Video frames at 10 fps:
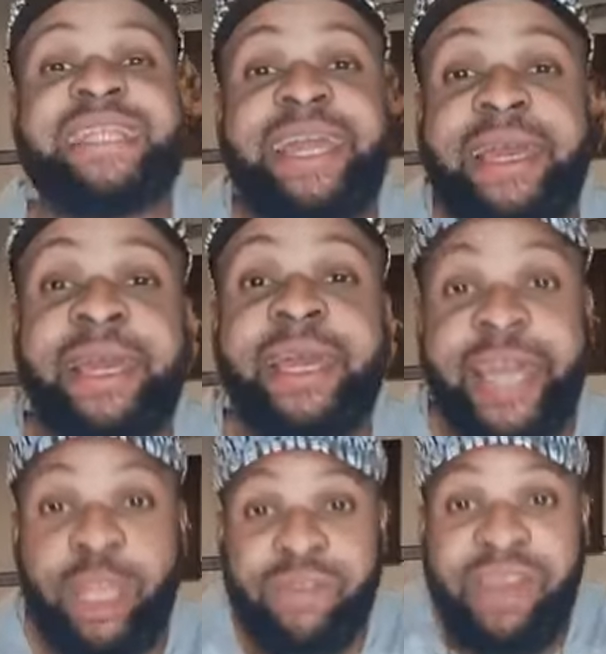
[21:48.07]
ne?
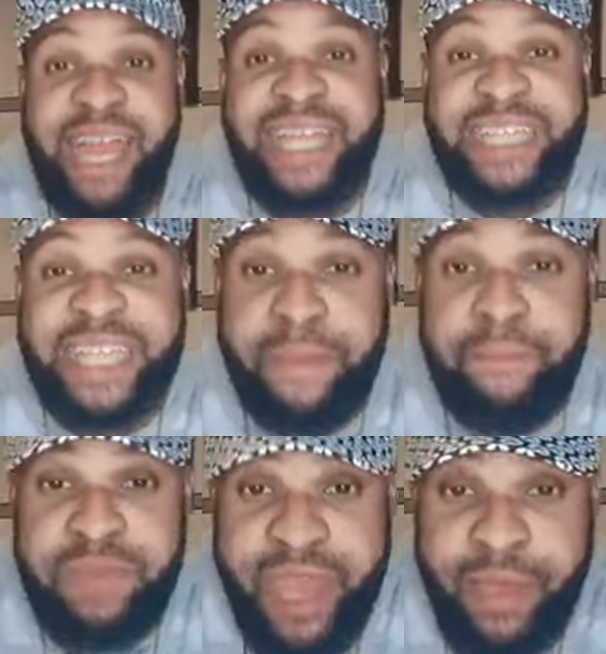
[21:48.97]
You love and lack in the
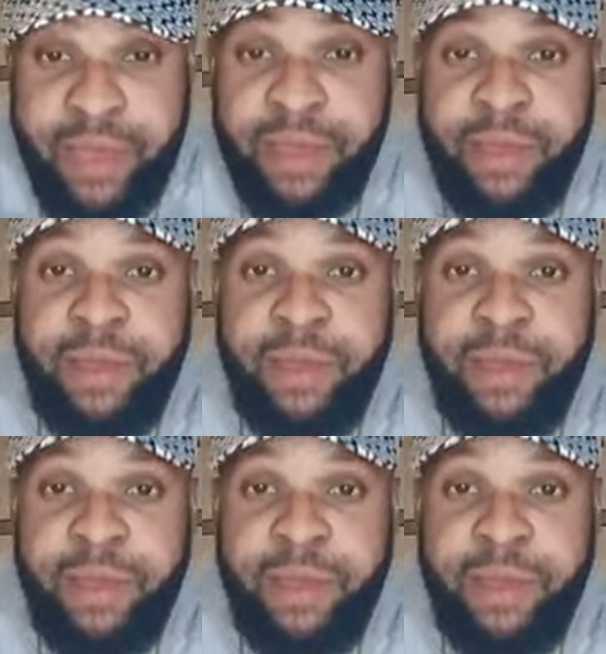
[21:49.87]
MMA.